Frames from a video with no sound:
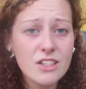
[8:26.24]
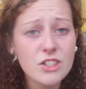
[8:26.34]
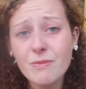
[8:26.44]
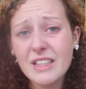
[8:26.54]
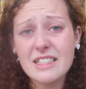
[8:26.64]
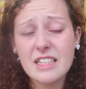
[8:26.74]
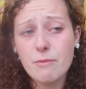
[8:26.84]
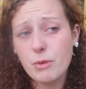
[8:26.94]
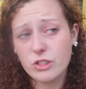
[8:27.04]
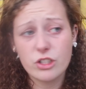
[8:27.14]
something
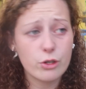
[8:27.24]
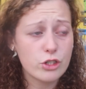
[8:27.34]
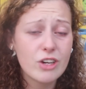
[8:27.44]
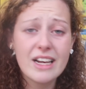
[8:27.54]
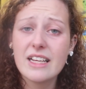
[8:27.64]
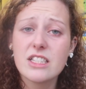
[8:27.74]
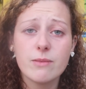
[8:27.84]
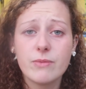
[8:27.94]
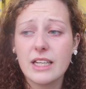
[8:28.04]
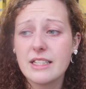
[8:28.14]
inside me wants to go to Australia,
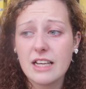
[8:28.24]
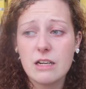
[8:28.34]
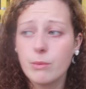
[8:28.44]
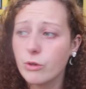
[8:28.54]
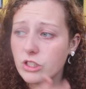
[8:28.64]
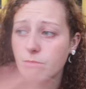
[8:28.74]
something inside of me wants